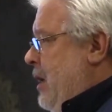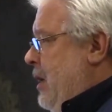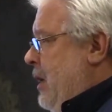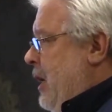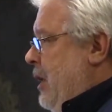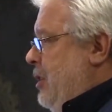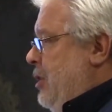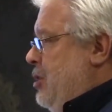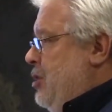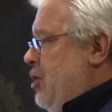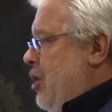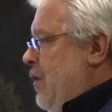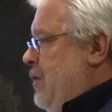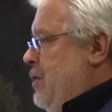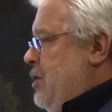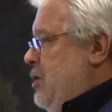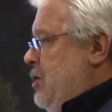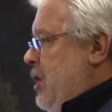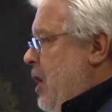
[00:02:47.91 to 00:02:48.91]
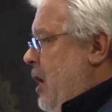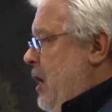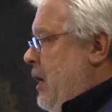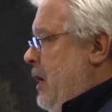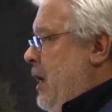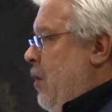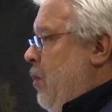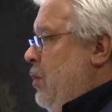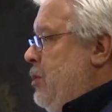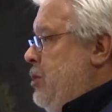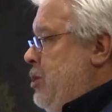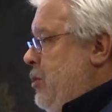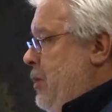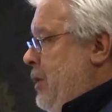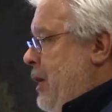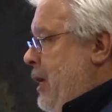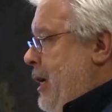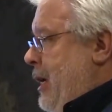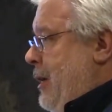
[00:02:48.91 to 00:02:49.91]
To get the services done and get what you
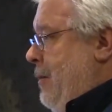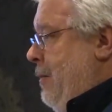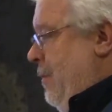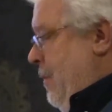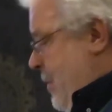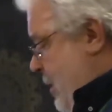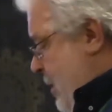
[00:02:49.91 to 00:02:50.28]
need.